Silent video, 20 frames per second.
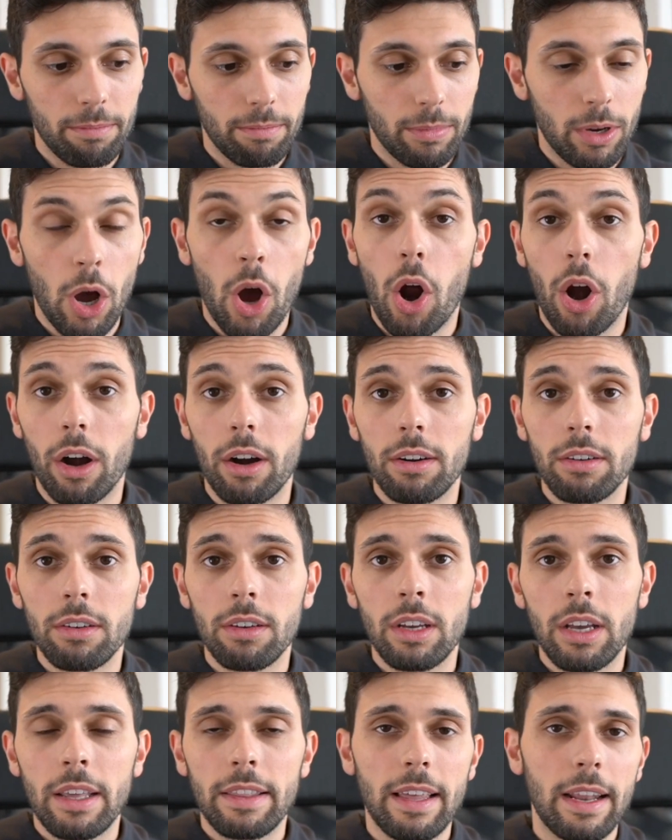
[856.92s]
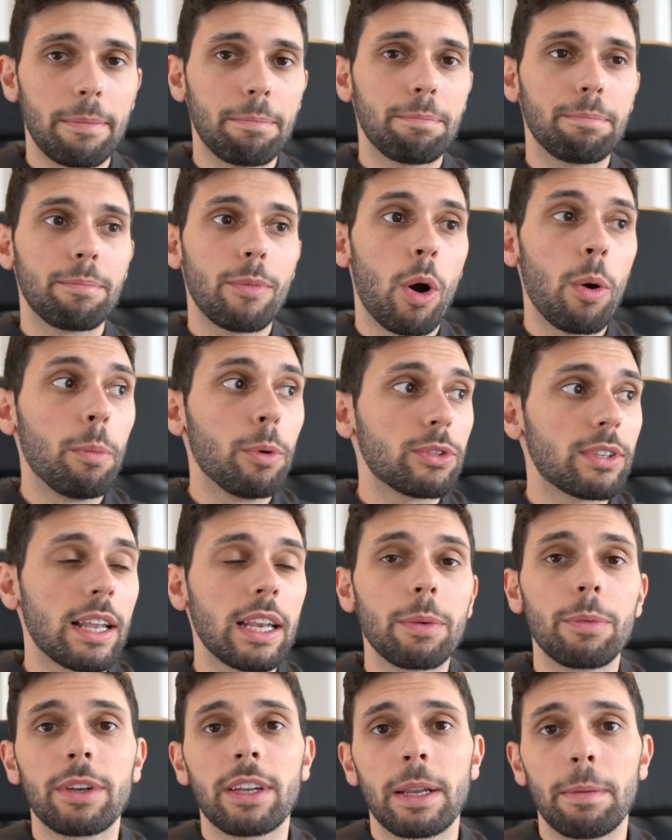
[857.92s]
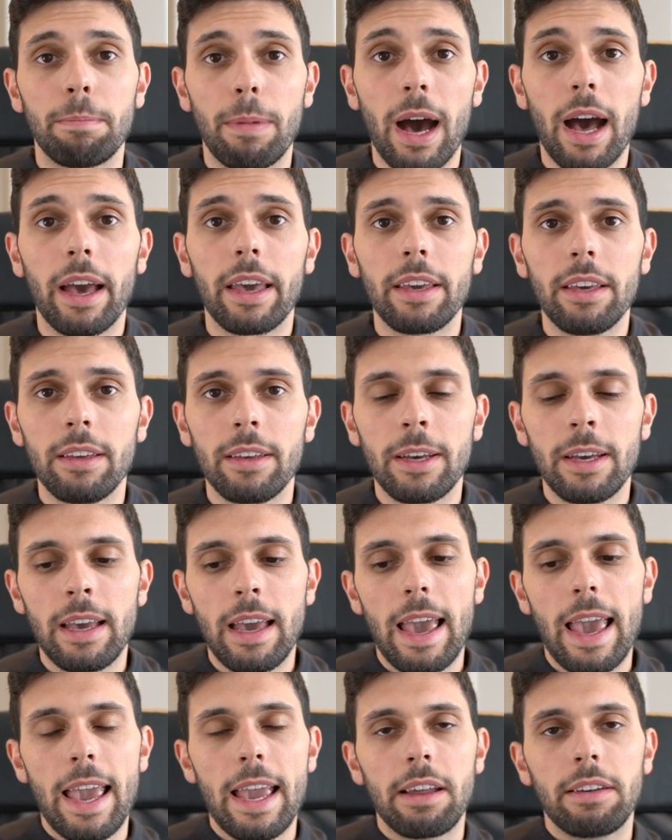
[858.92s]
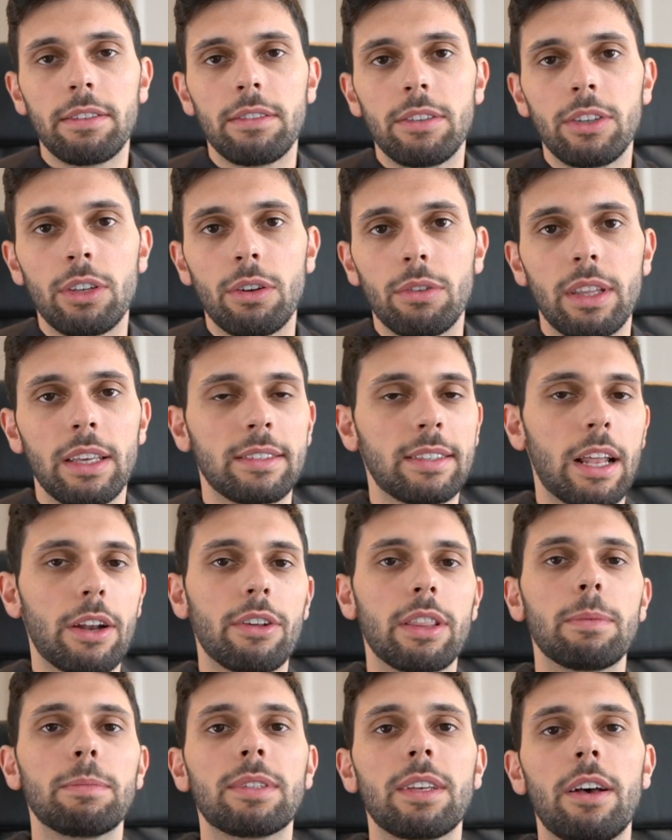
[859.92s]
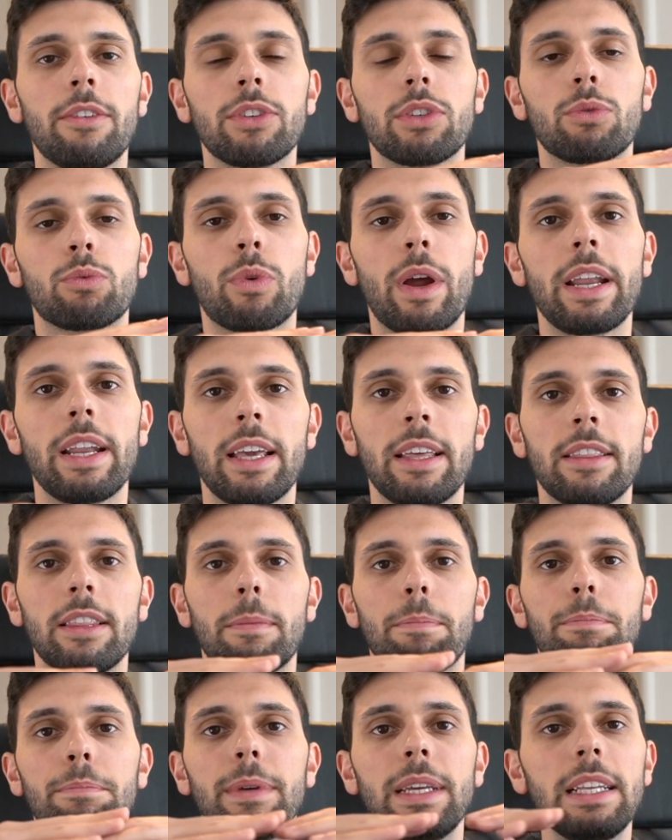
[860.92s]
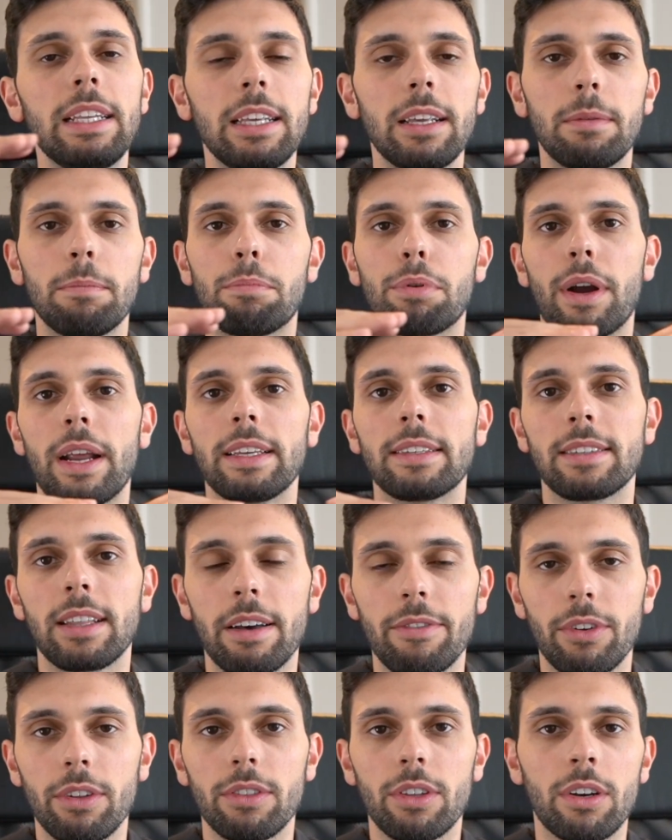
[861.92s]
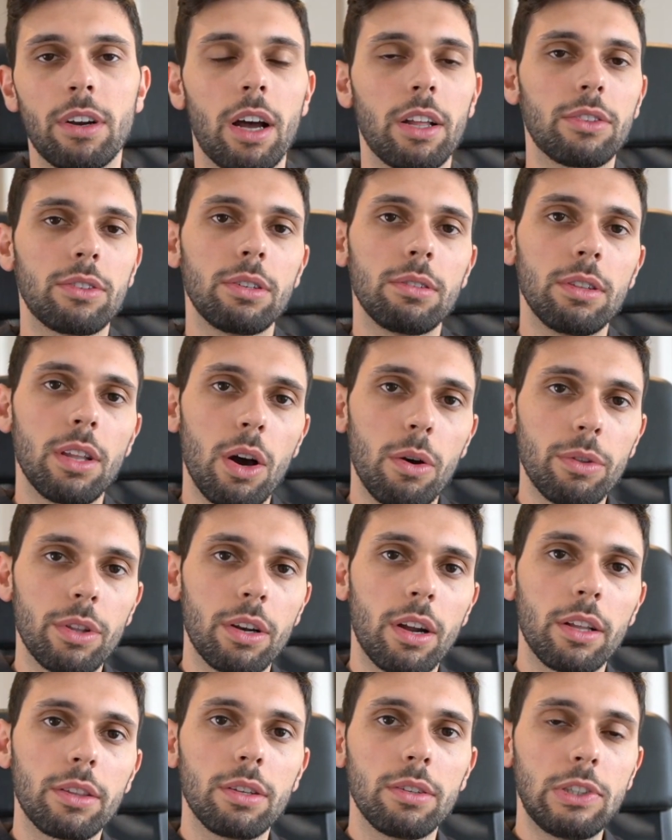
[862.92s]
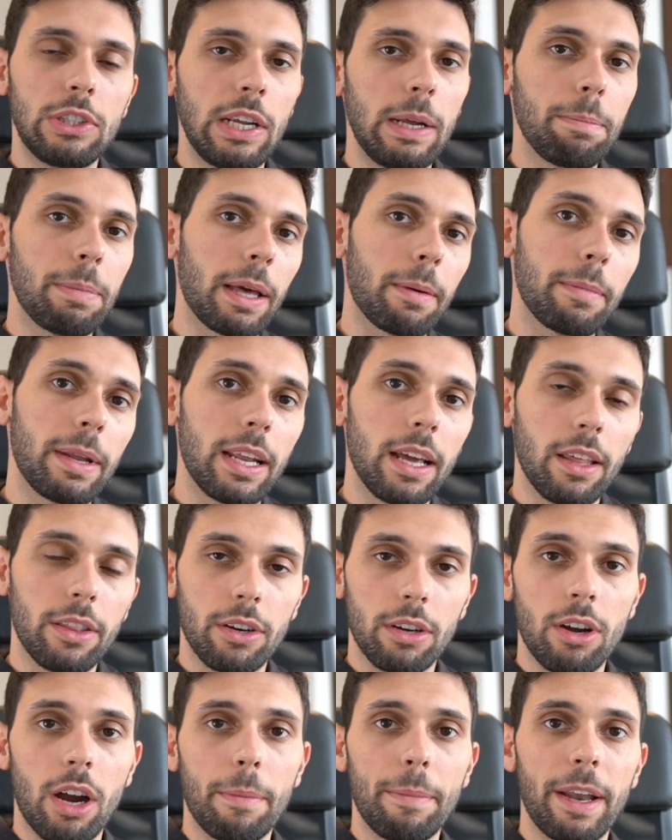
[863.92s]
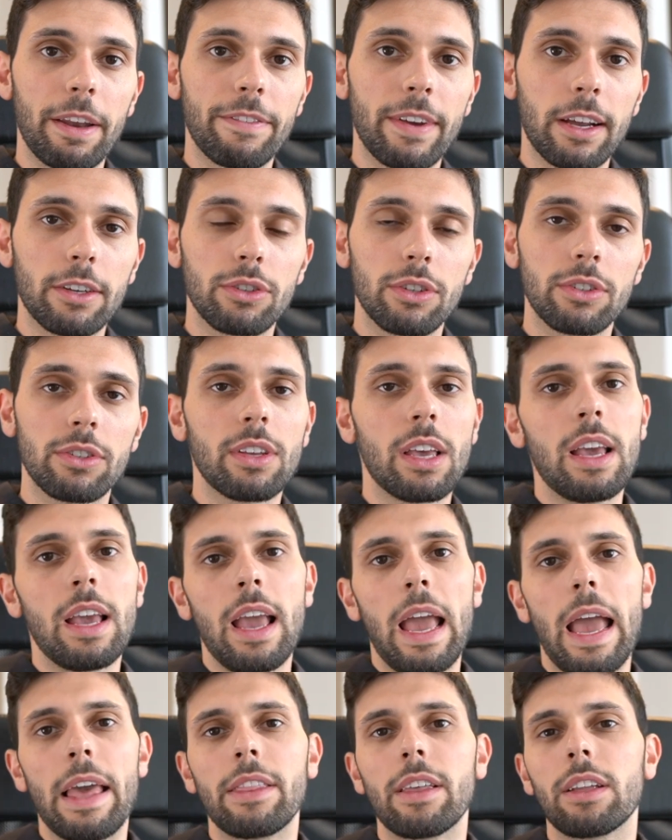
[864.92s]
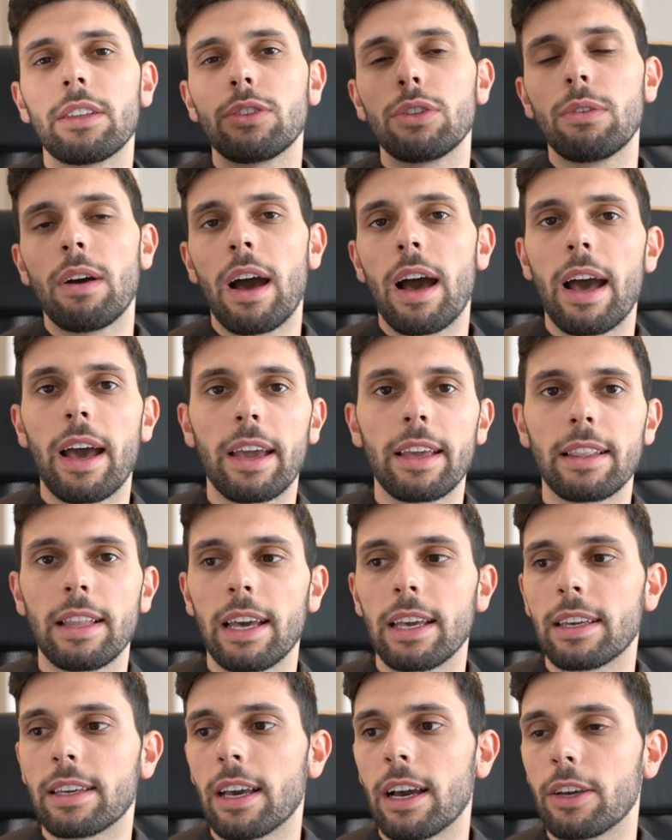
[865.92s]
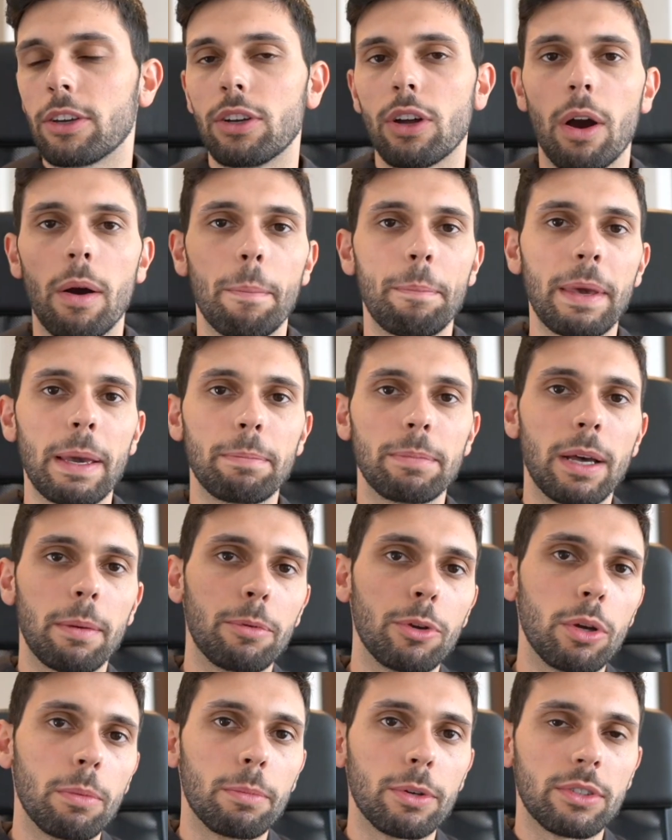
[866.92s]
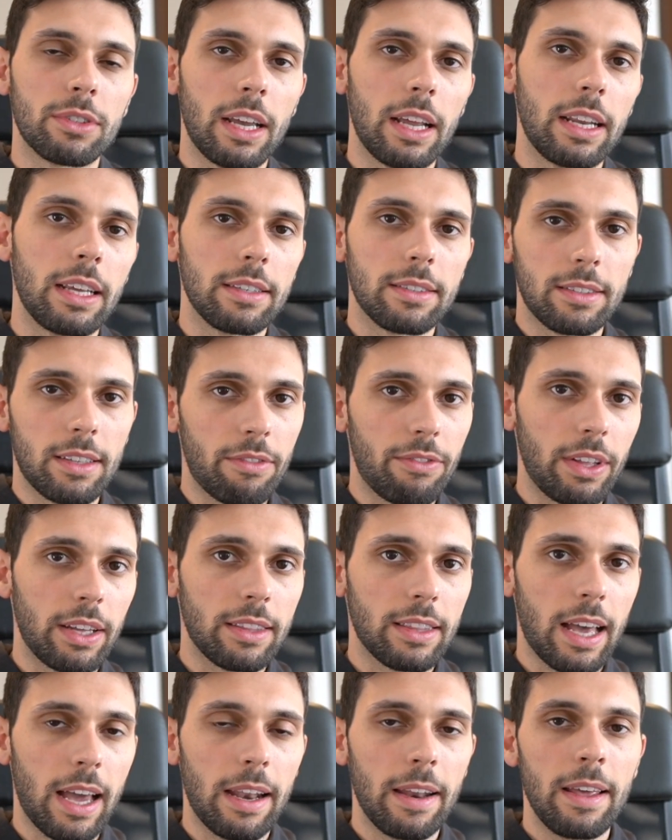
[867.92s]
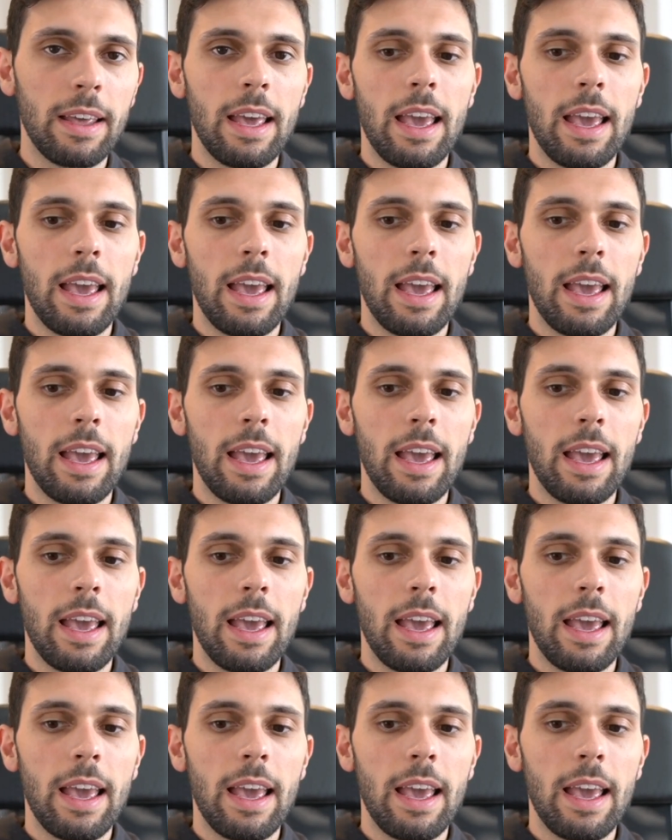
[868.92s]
car that almost anyone can buy. And, they center themselves right in the median price level. They're not too low, they're not too cheap like many other car manufacturers, and not too high like, a BMW, Mercedes, stuff like that.